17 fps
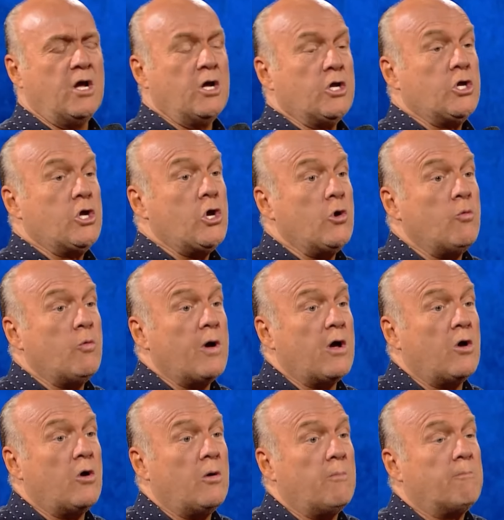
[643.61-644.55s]
you
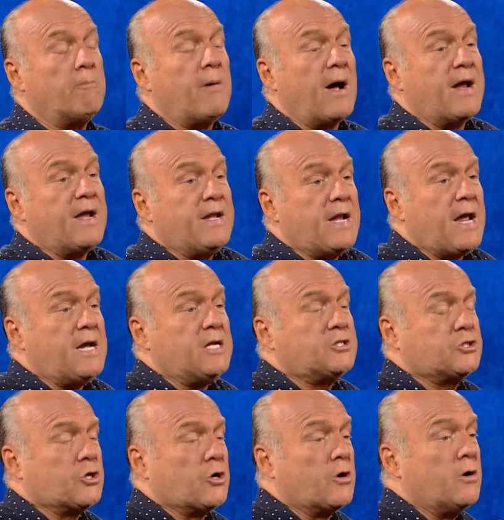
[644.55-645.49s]
will by
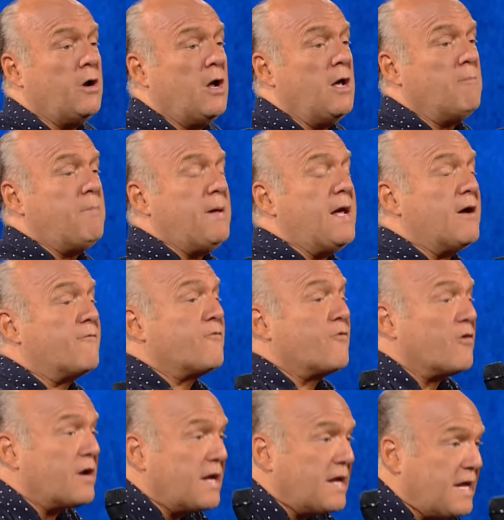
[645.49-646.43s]
nature be a
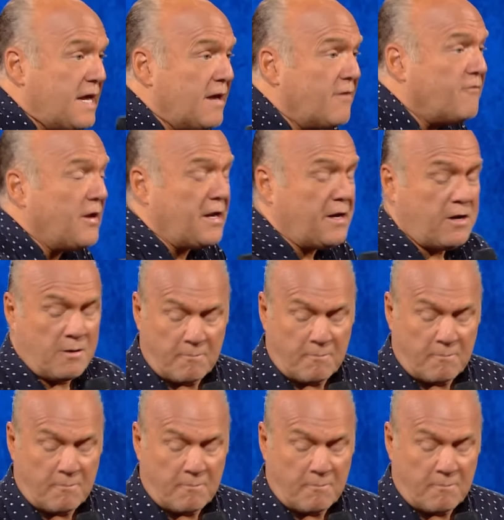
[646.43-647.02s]
forgiving